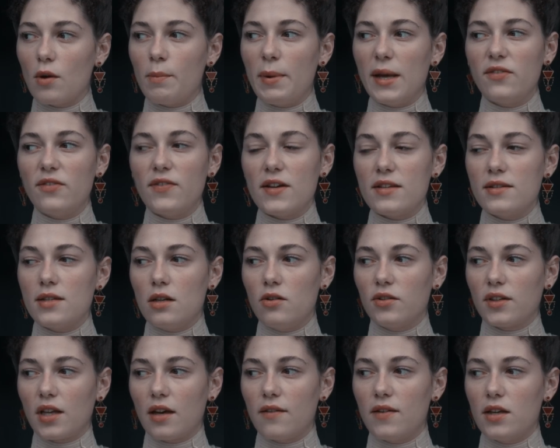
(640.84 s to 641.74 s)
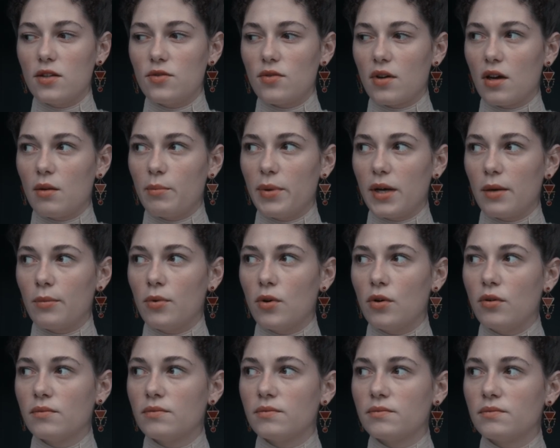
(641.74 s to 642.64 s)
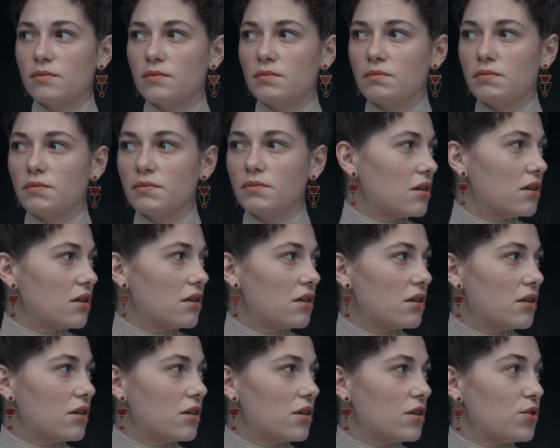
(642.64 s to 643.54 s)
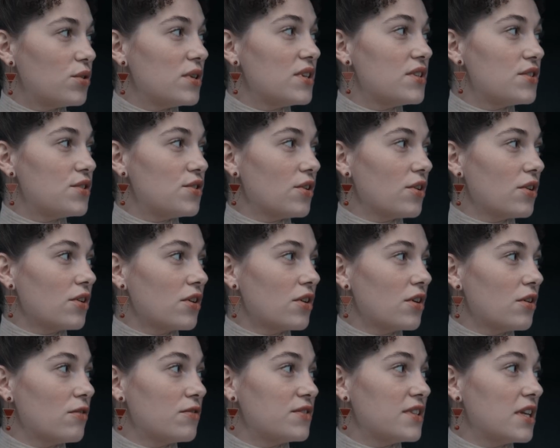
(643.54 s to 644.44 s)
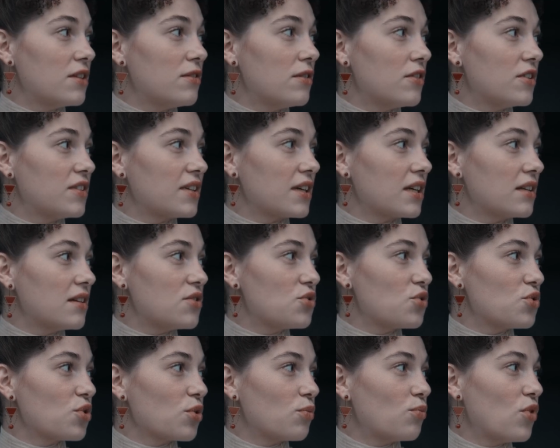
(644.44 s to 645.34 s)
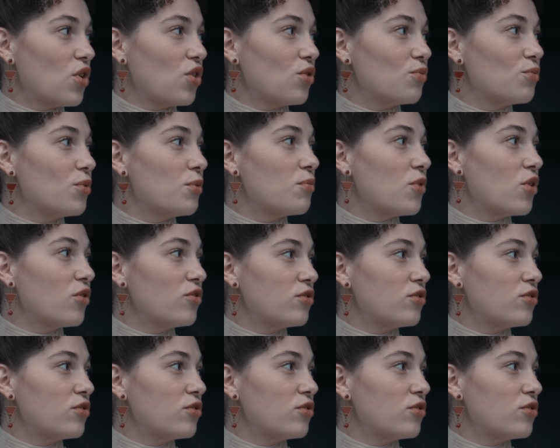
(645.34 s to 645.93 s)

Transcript: says to him that no one should ever be judged by his appearance. And I think you must have judged